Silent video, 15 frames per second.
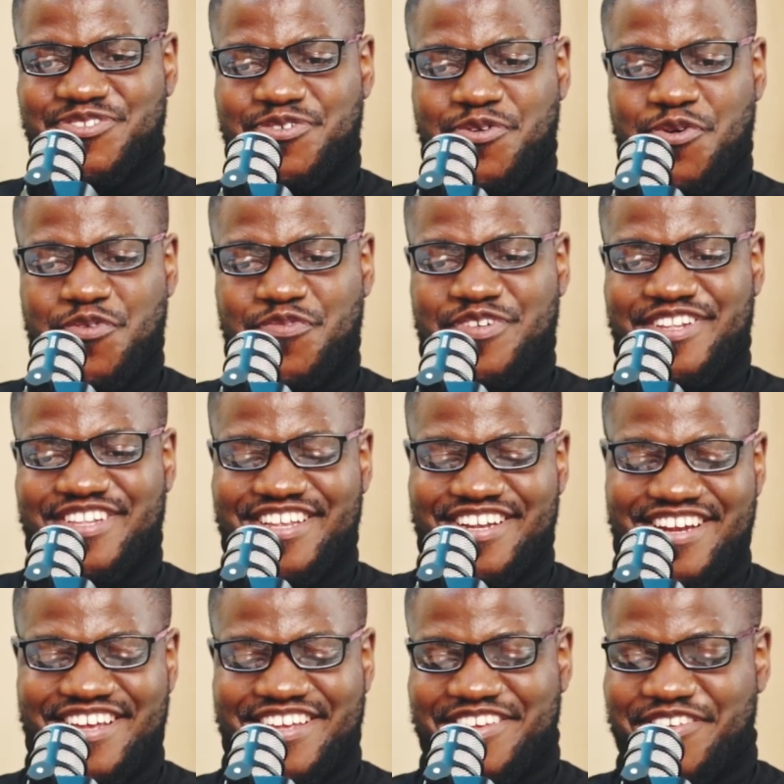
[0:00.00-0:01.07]
during COVID, they're
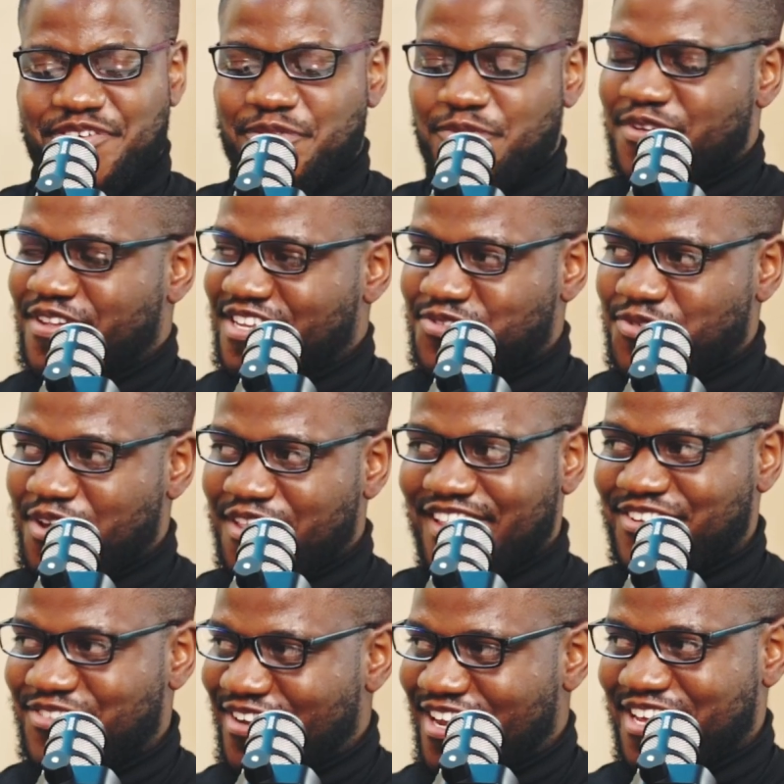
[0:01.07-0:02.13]
like, you're the one that's going
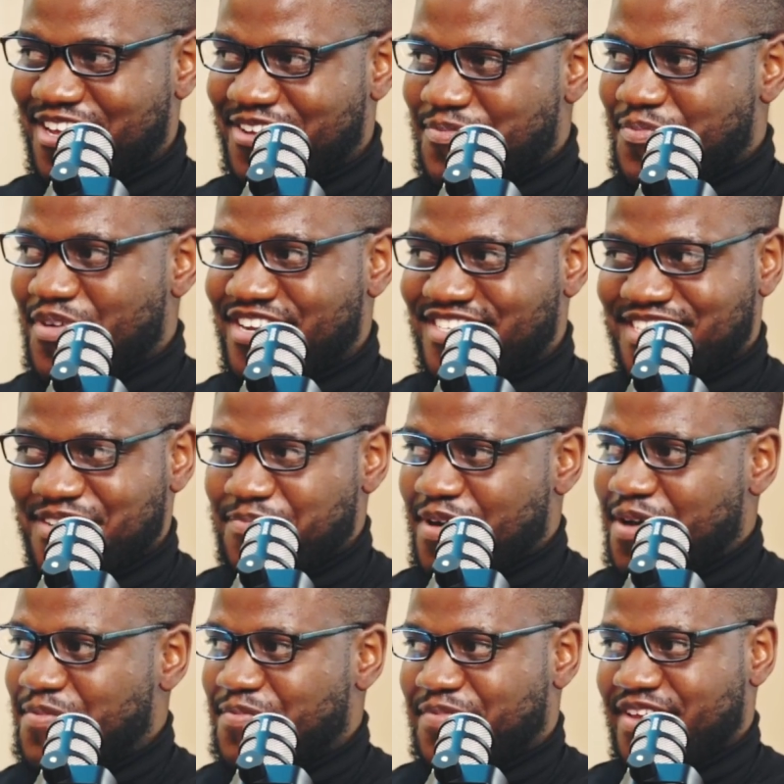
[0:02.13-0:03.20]
there to like press and
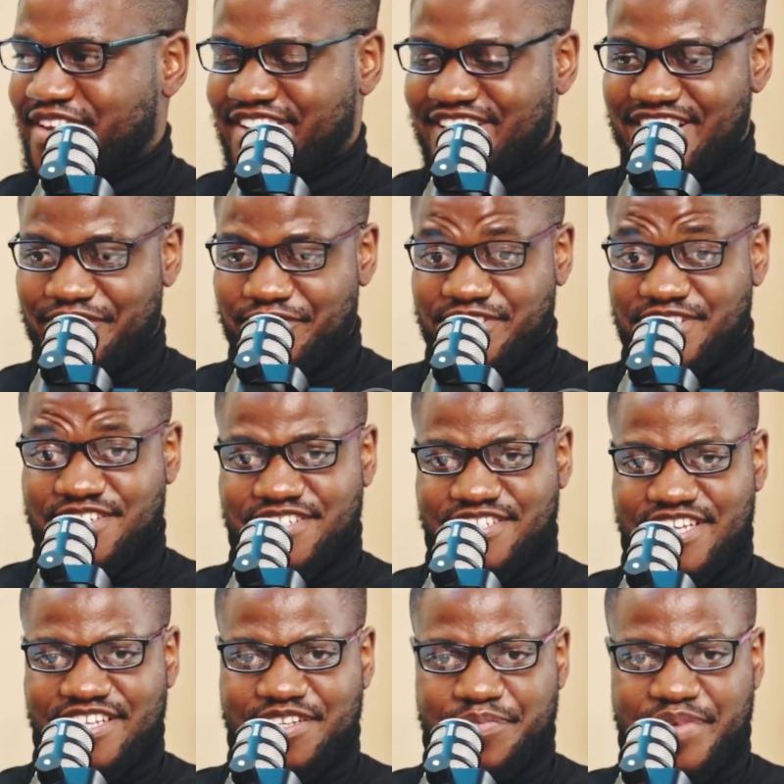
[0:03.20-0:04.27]
pump and like
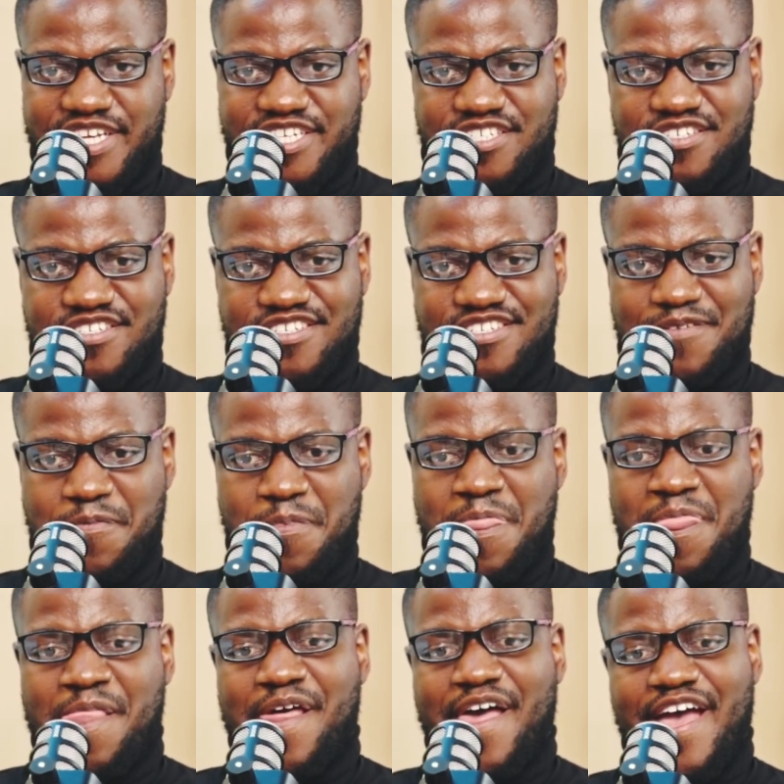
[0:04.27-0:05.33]
resuscitate the patient.
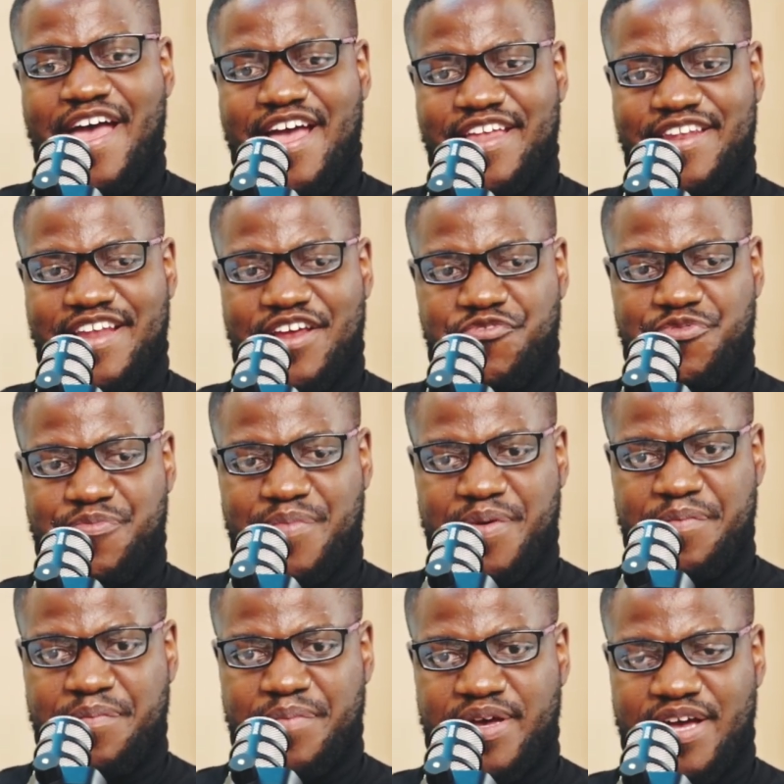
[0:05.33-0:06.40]
And I
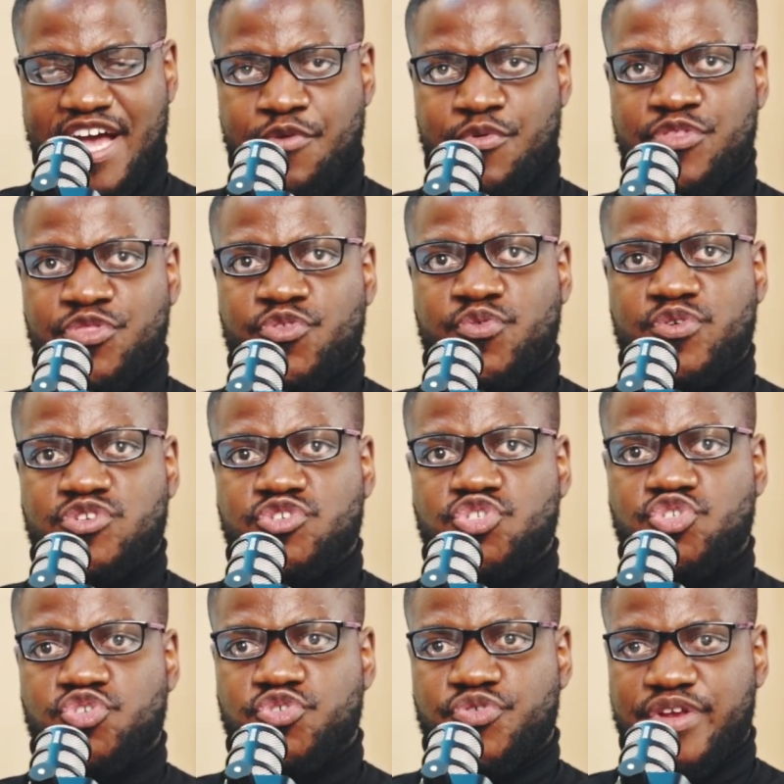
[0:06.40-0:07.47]
remember I went through a
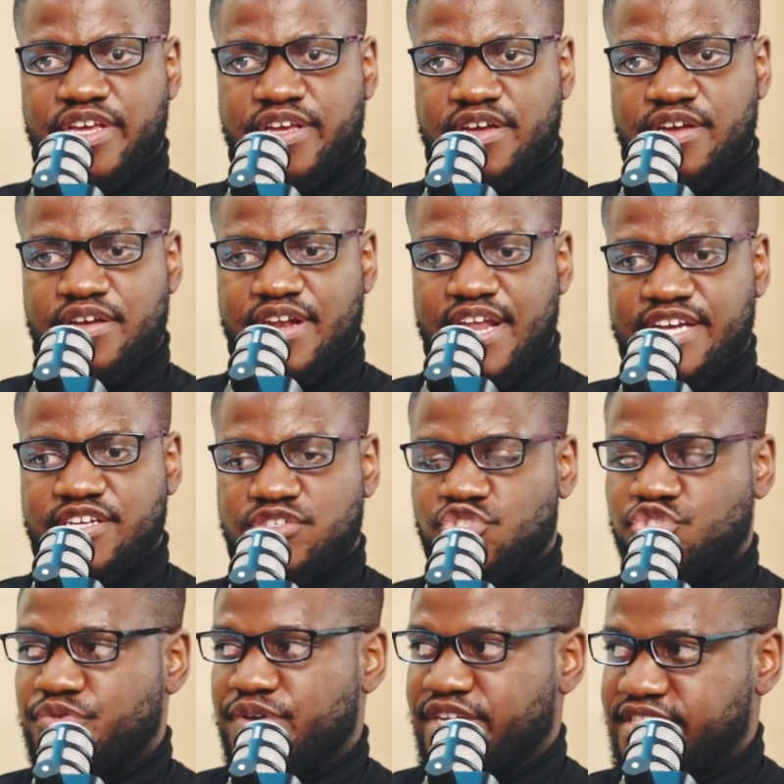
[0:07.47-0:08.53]
streak like
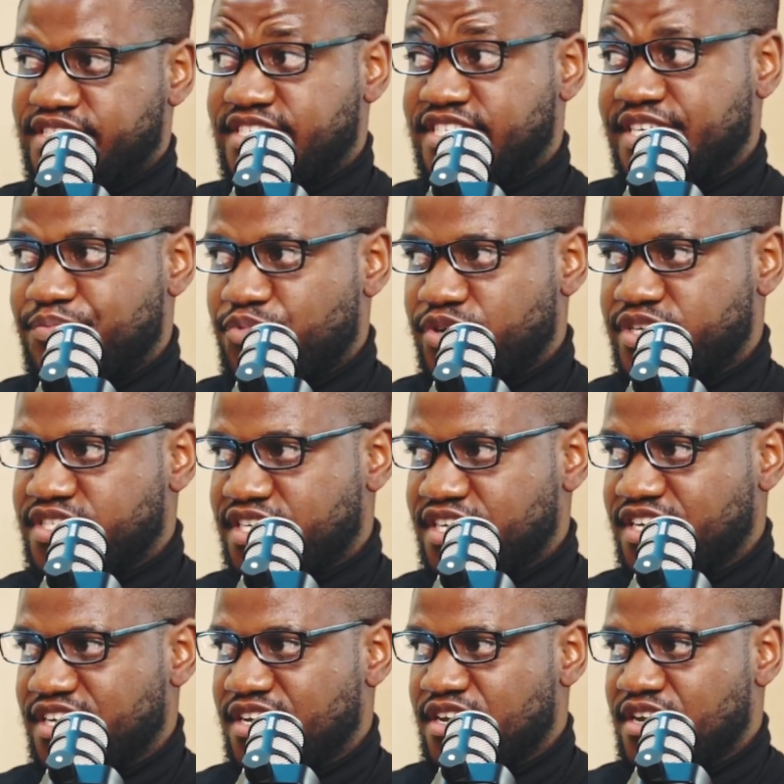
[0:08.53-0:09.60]
during deep
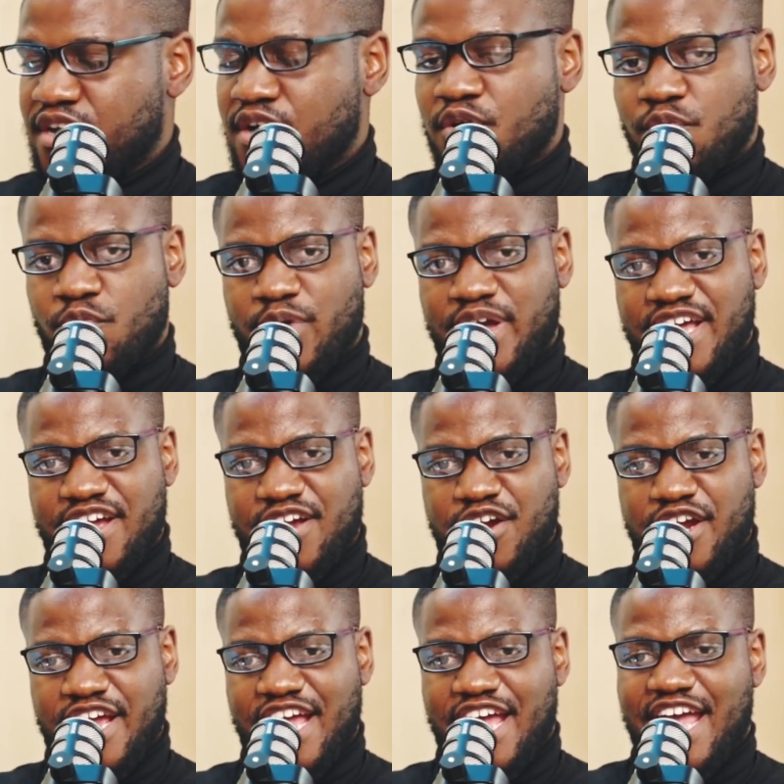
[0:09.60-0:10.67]
winter
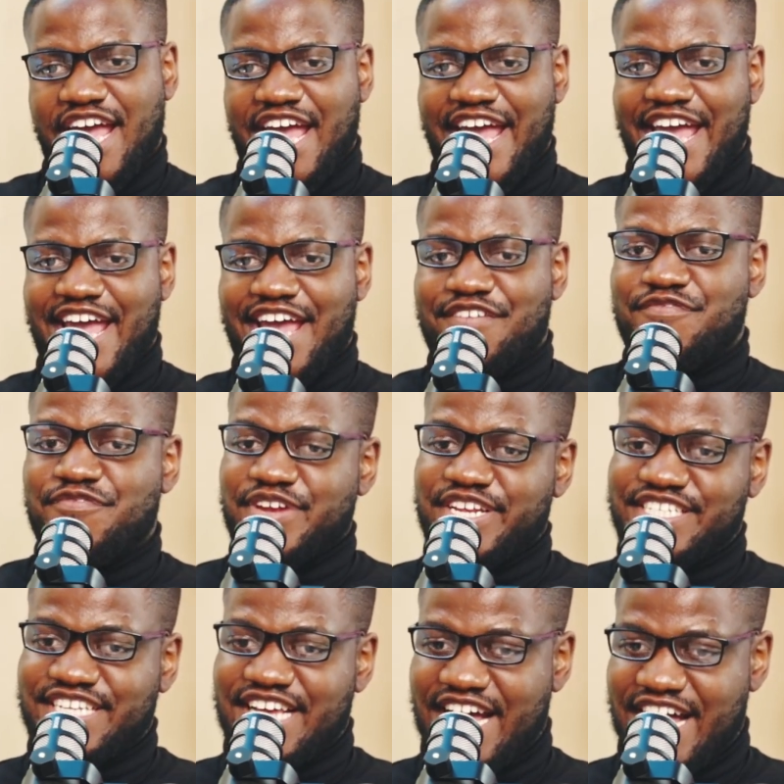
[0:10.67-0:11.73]
where every
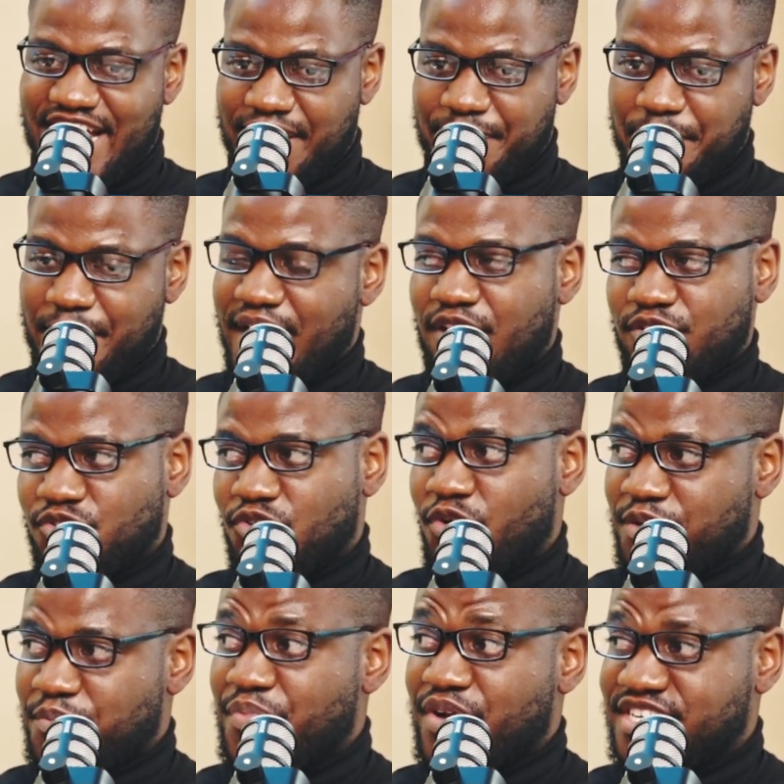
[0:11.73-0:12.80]
time I would go
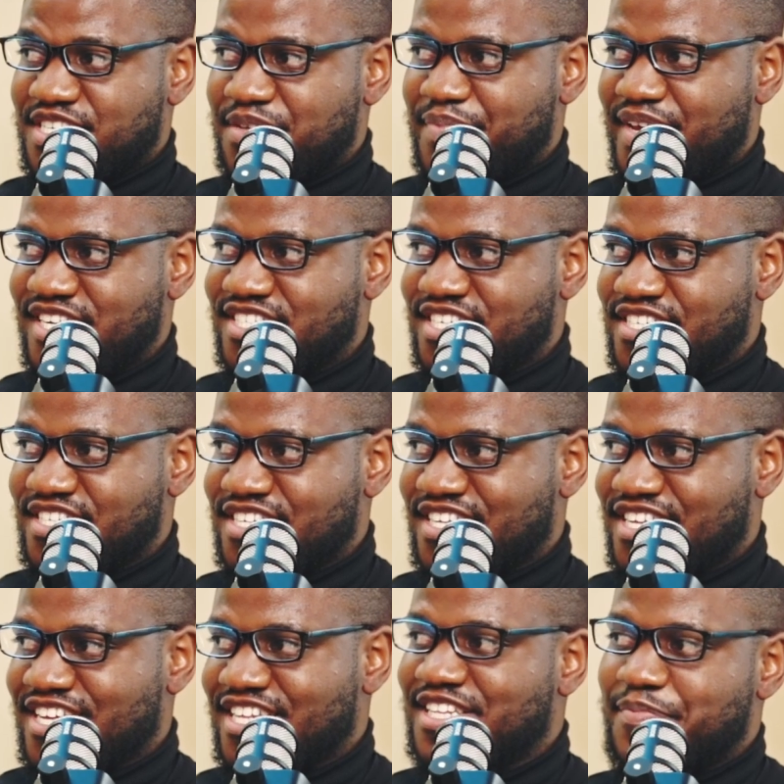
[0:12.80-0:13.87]
and press a patient,
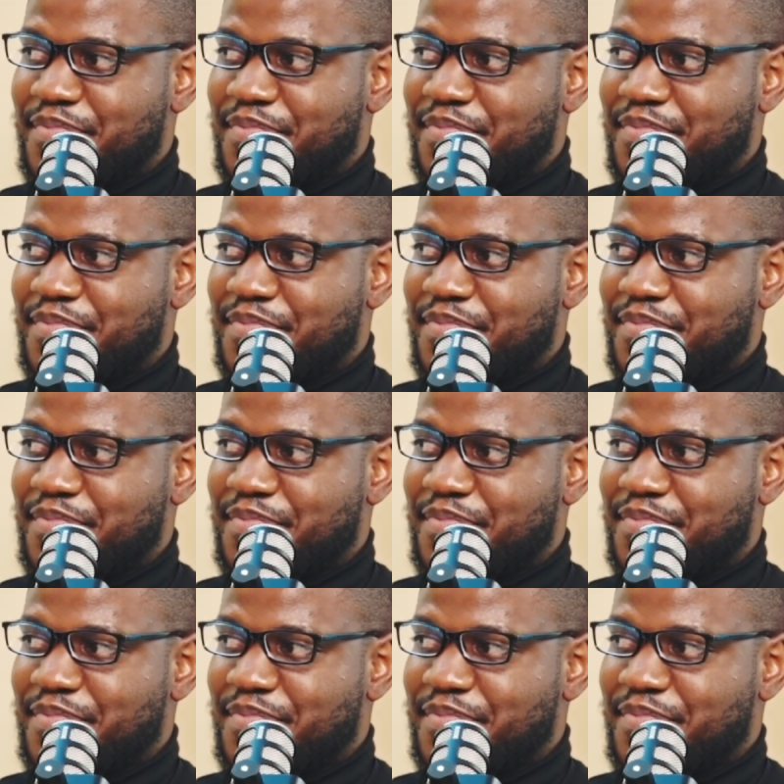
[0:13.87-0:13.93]
the